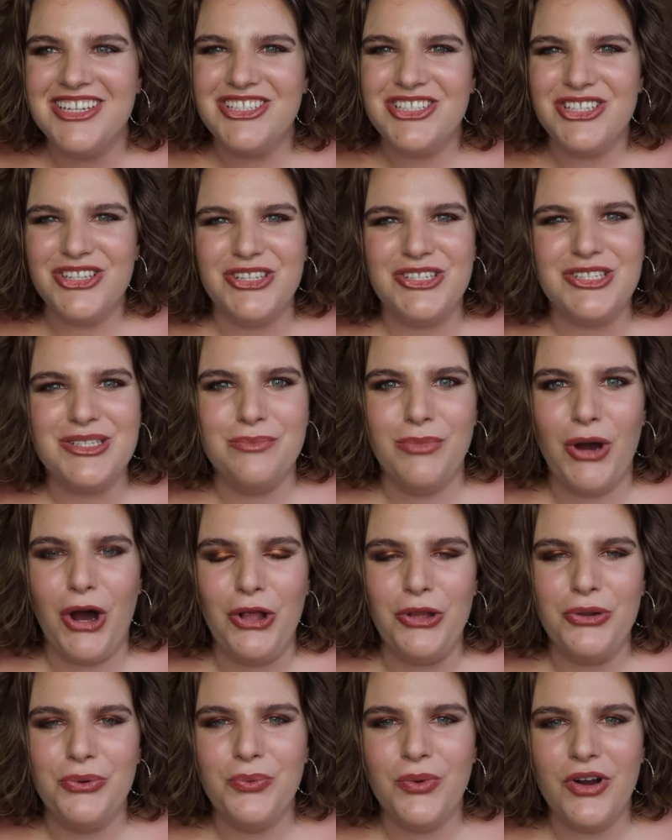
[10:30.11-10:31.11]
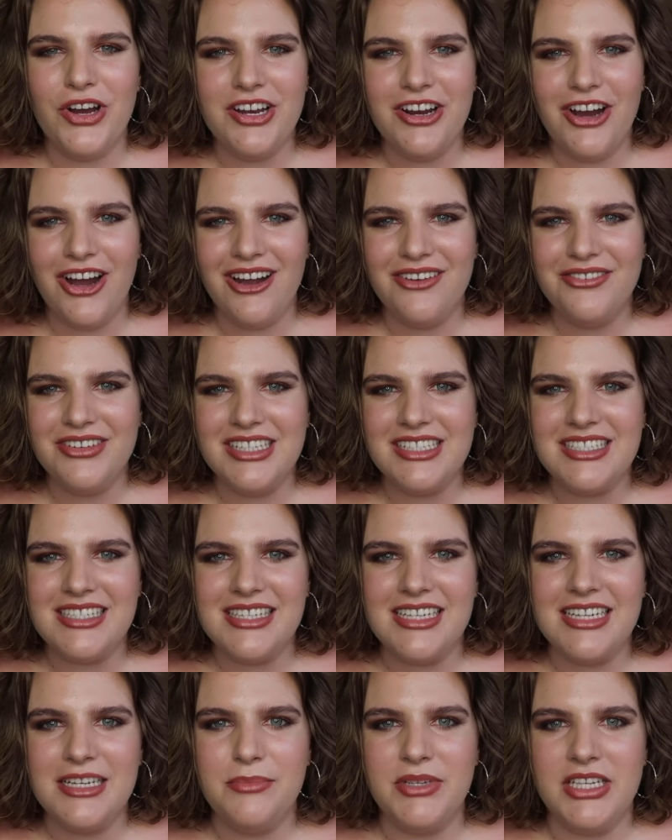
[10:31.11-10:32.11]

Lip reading: to the smaller one, obviously,